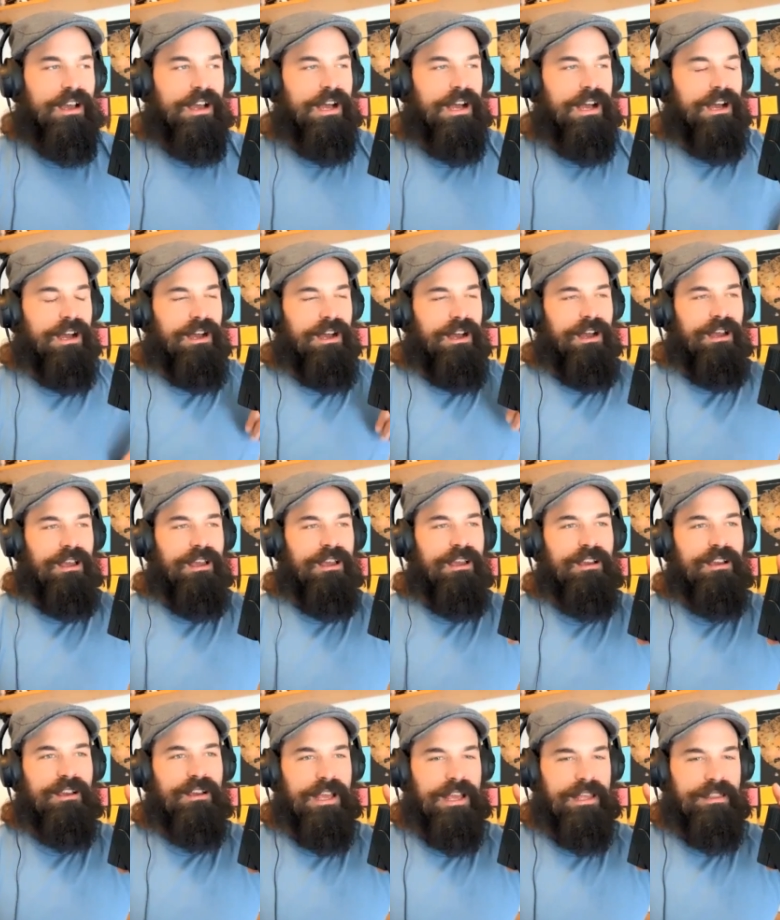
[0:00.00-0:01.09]
uh,
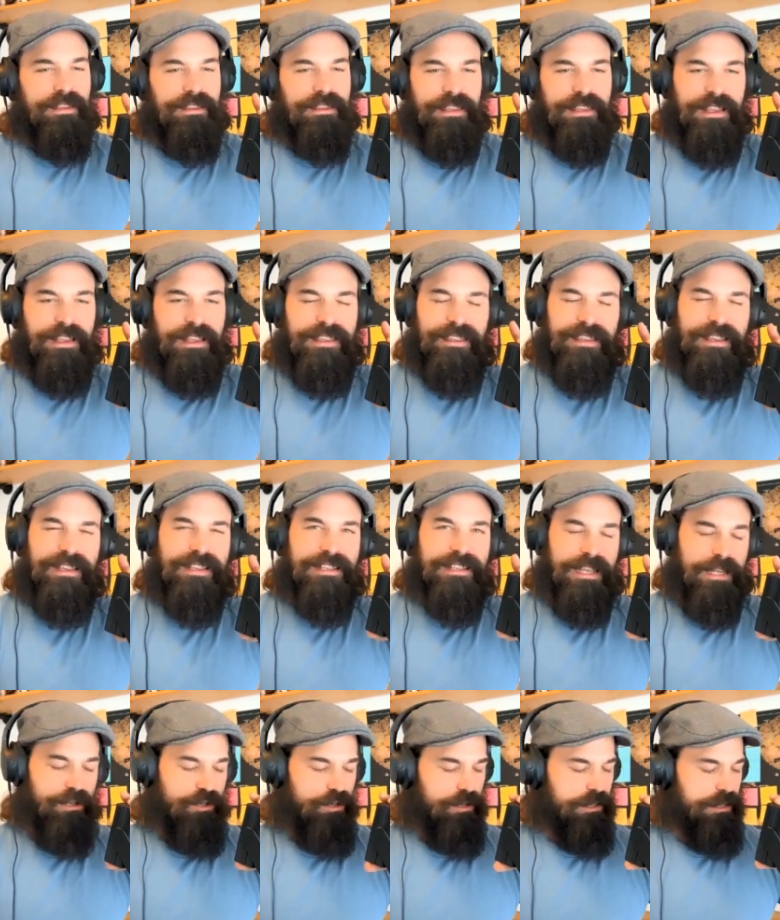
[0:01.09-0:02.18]
and the thing that i think is
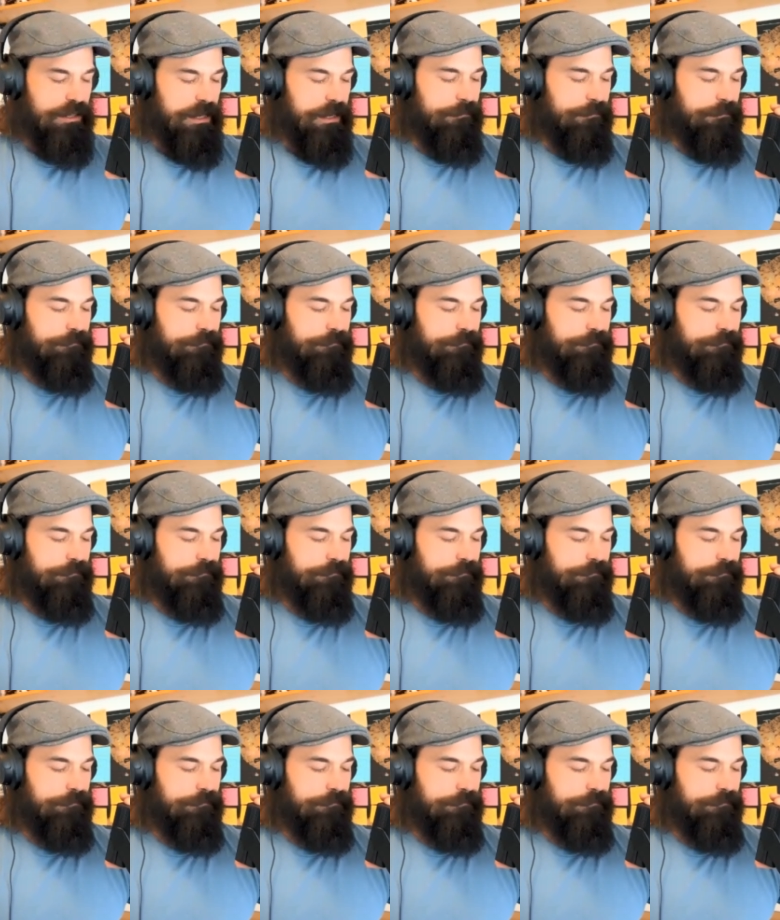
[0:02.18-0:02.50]
interesting